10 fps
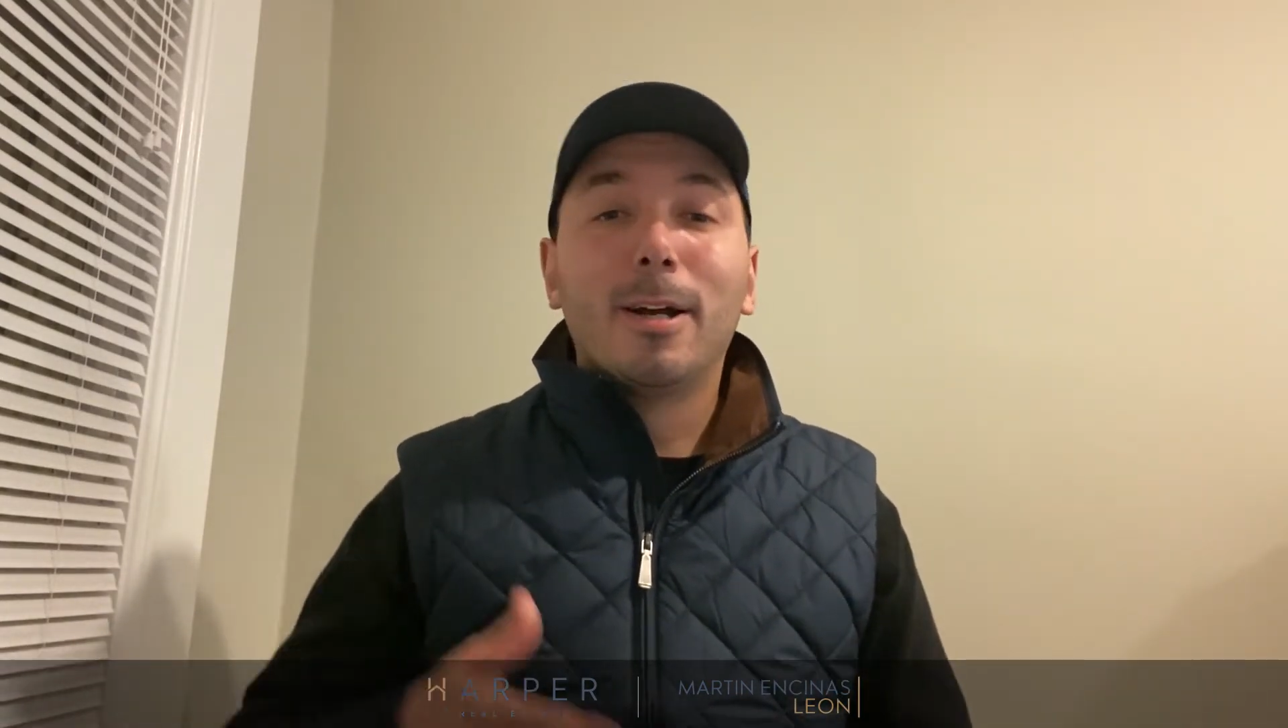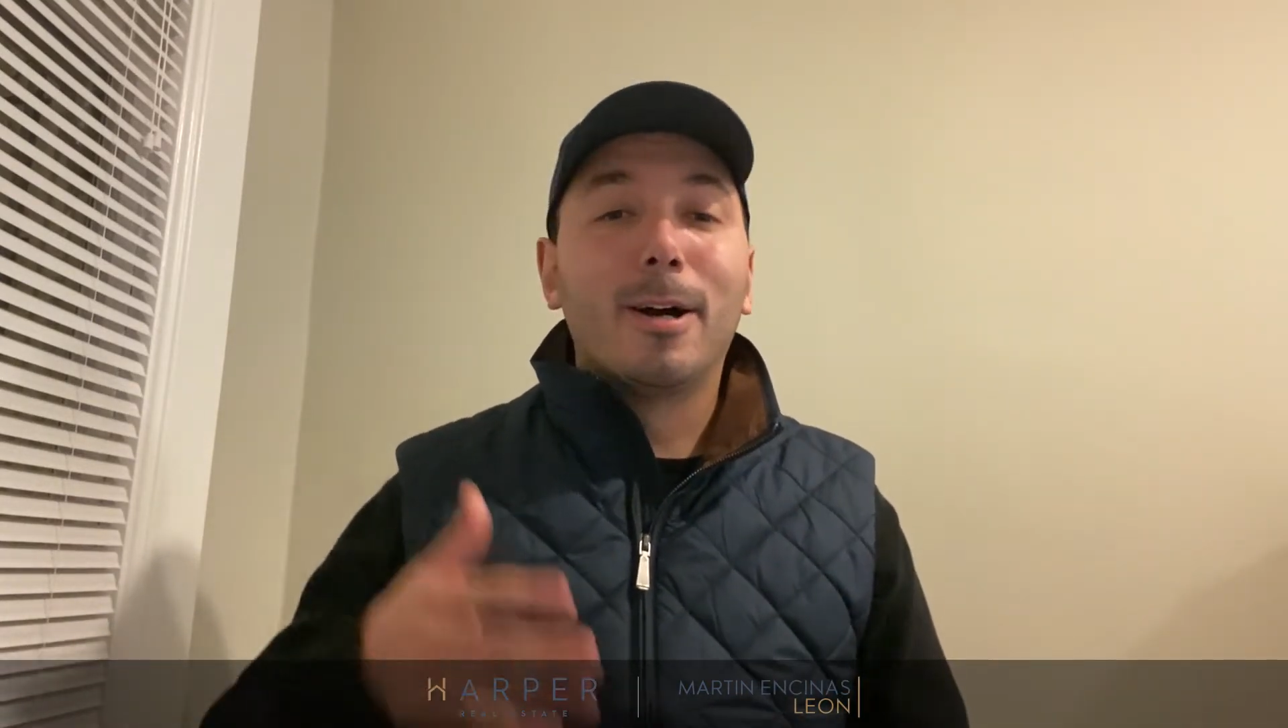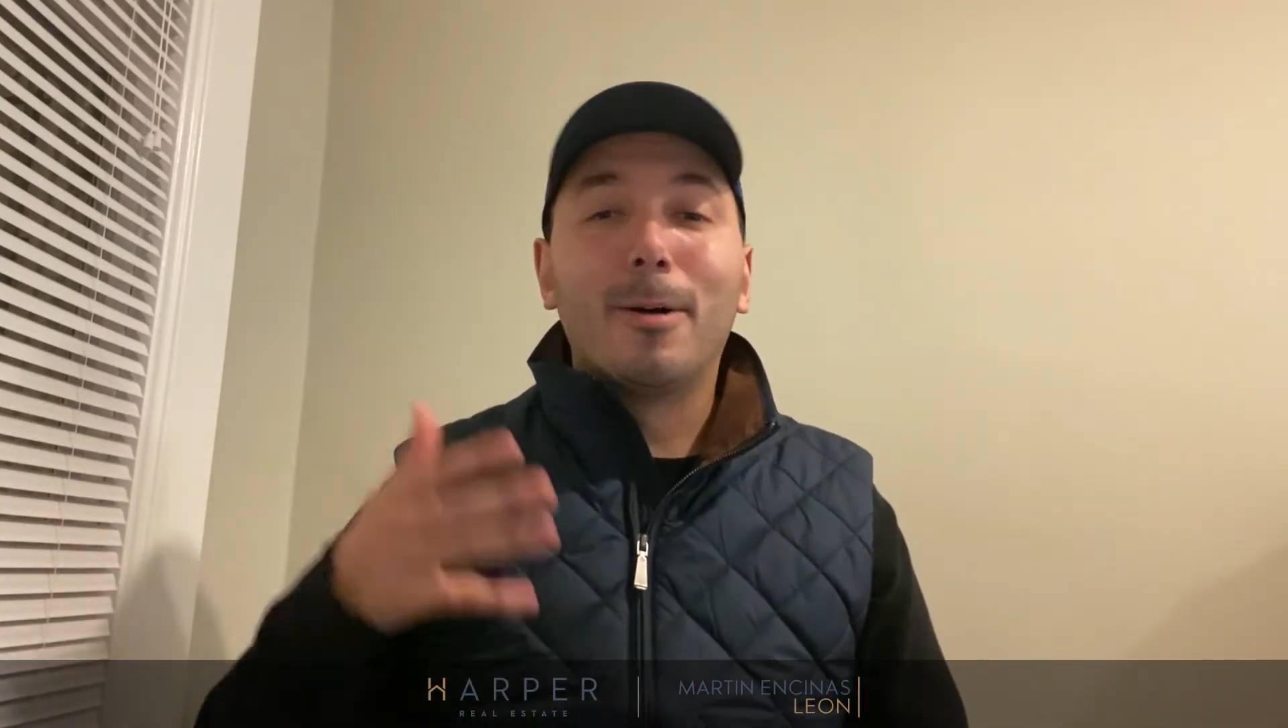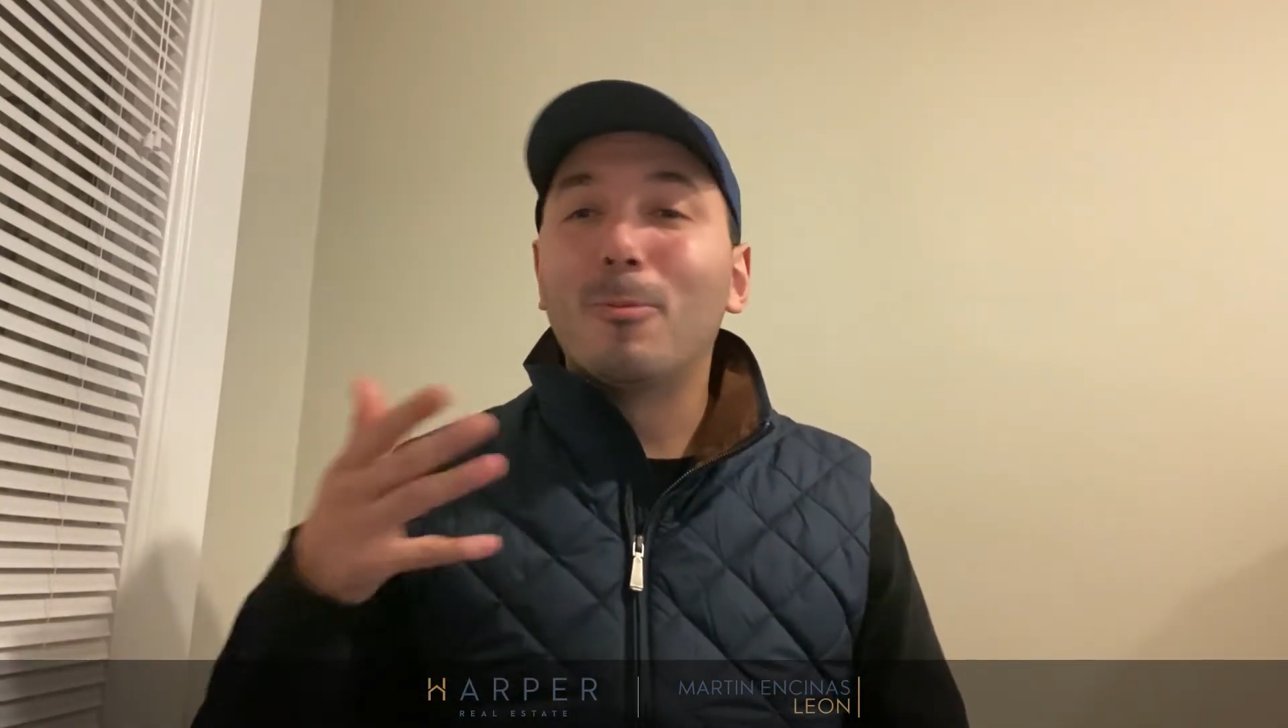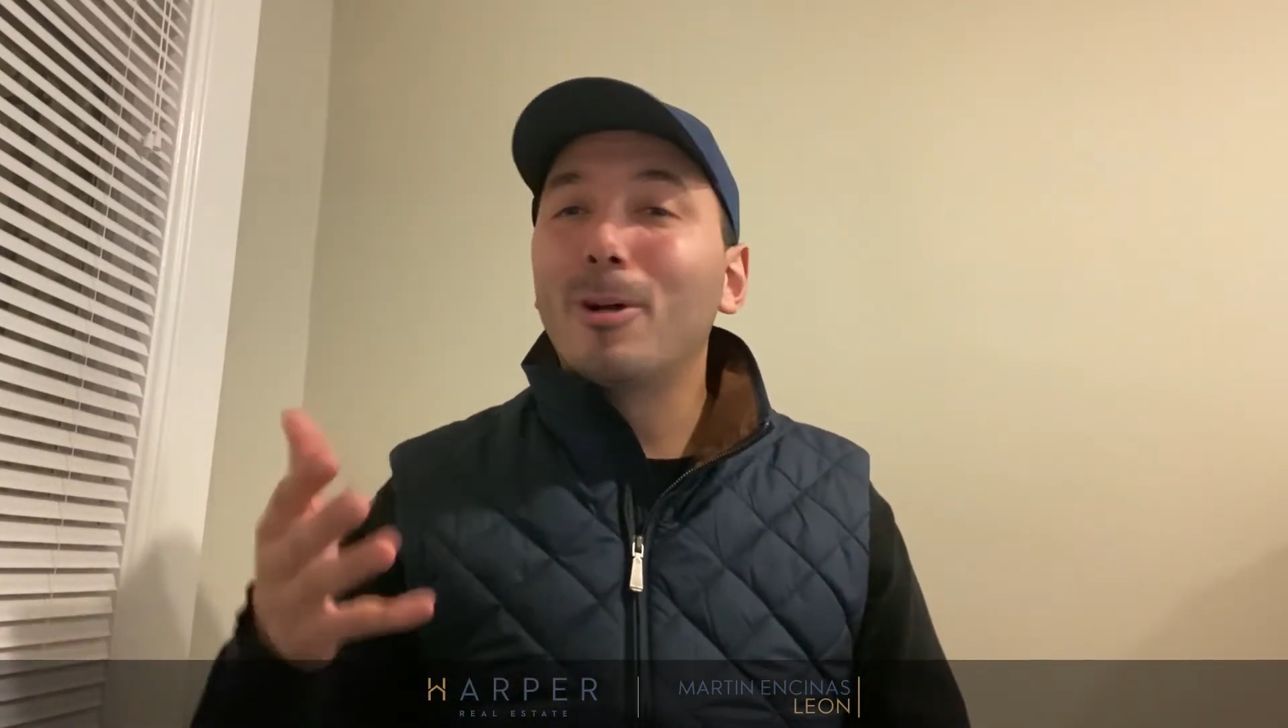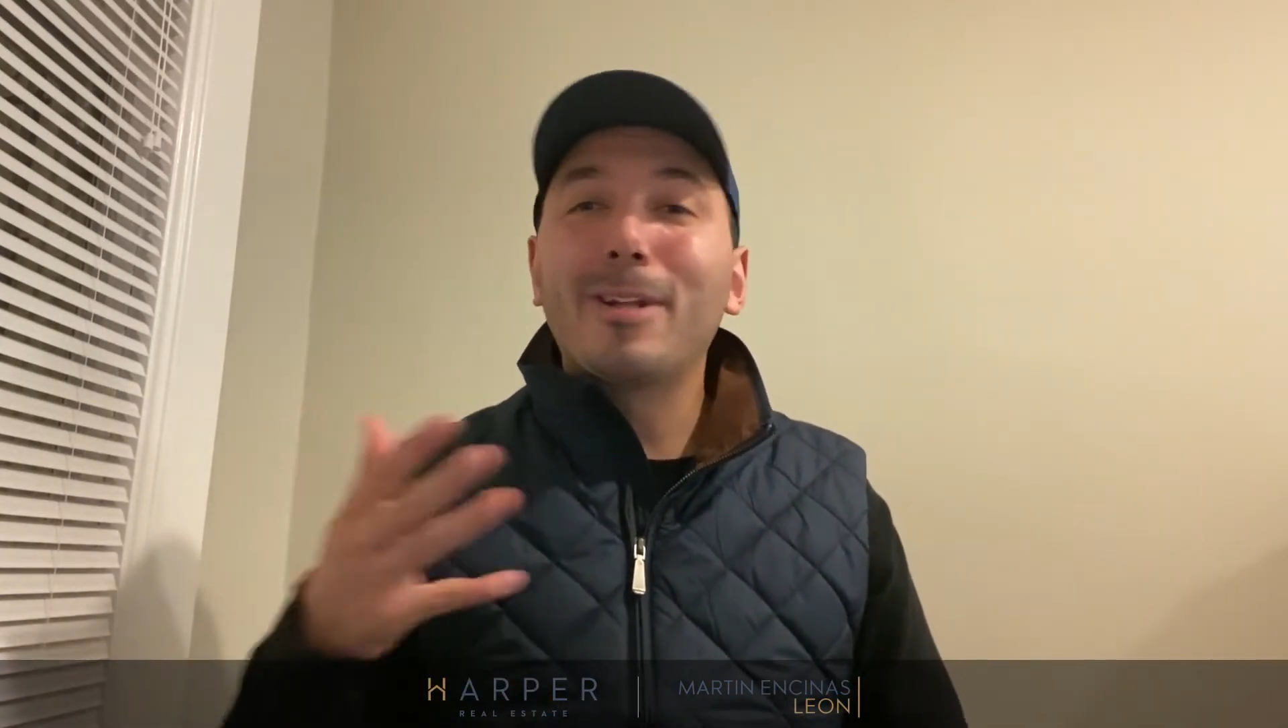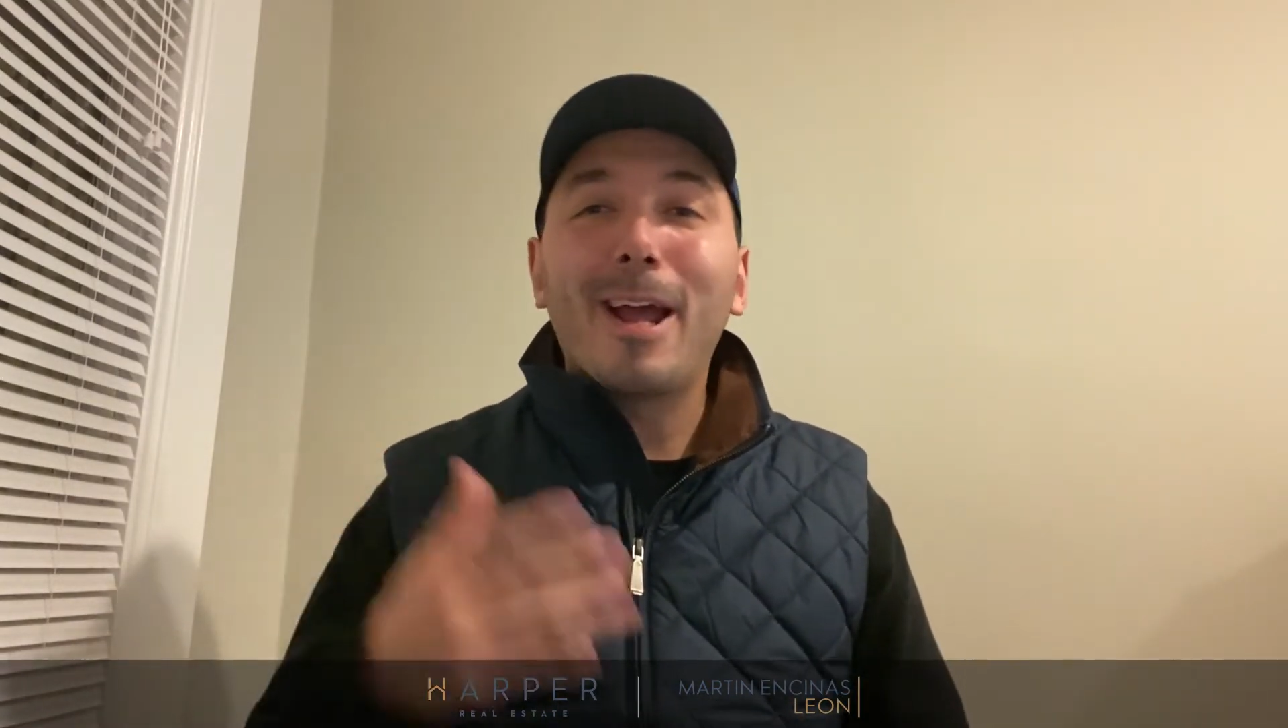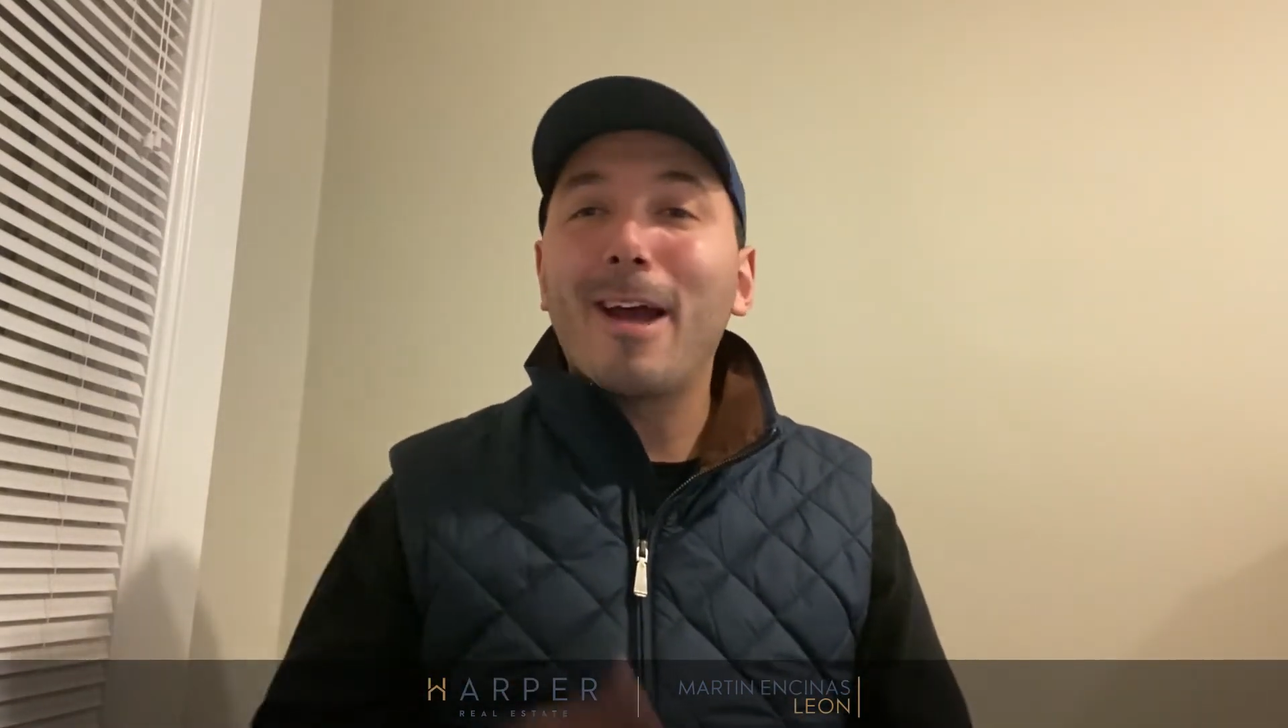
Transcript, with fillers: um, one day